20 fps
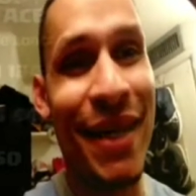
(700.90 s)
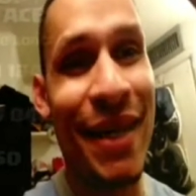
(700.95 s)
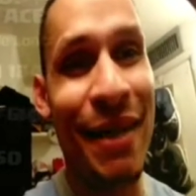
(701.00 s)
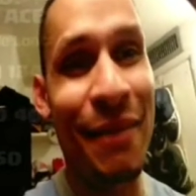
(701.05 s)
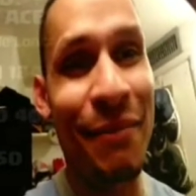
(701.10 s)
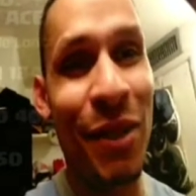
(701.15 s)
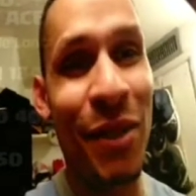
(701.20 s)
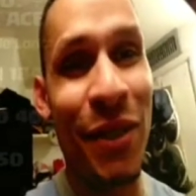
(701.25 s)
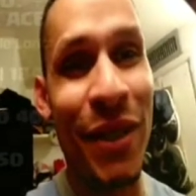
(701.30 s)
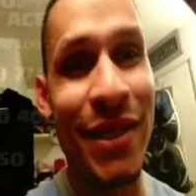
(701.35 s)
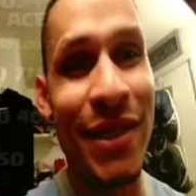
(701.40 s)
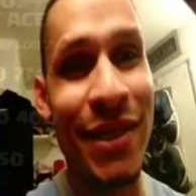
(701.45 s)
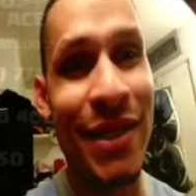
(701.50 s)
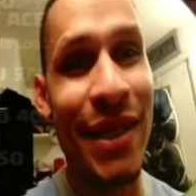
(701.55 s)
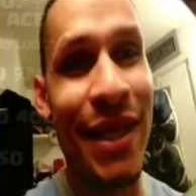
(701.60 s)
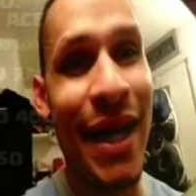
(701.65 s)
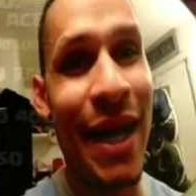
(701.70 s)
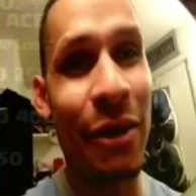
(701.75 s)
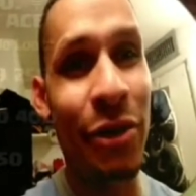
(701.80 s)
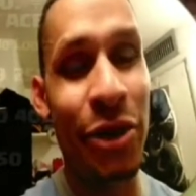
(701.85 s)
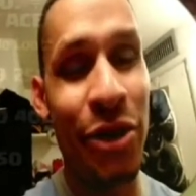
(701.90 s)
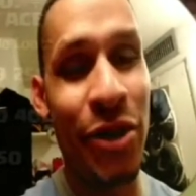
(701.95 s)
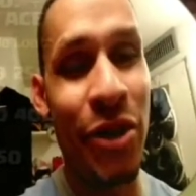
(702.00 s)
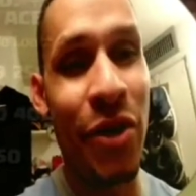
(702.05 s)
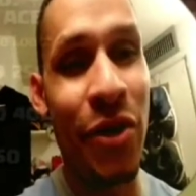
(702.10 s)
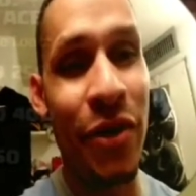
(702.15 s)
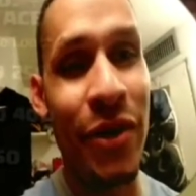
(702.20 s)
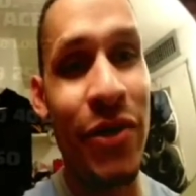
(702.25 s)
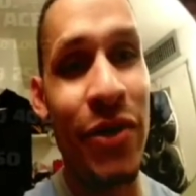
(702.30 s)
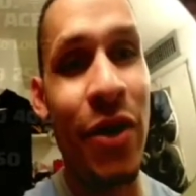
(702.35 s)
you can see how
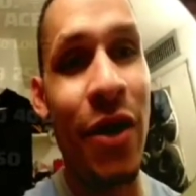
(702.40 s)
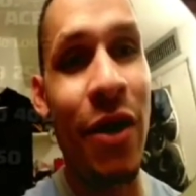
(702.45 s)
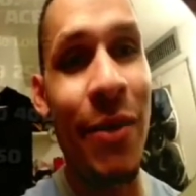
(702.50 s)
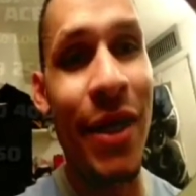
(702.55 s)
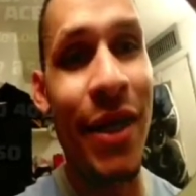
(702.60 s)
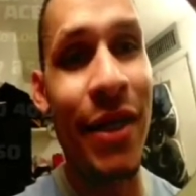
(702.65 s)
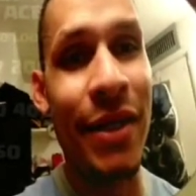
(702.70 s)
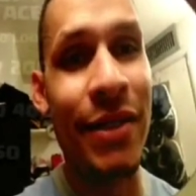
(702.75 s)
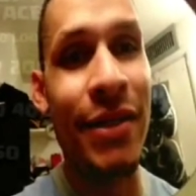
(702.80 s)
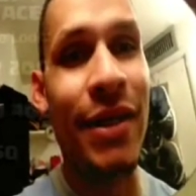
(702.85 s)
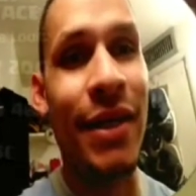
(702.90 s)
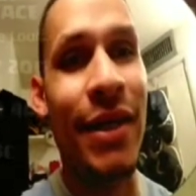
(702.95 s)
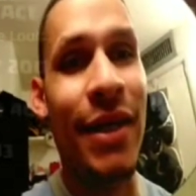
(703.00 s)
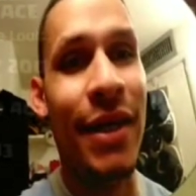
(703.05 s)
strong this army is,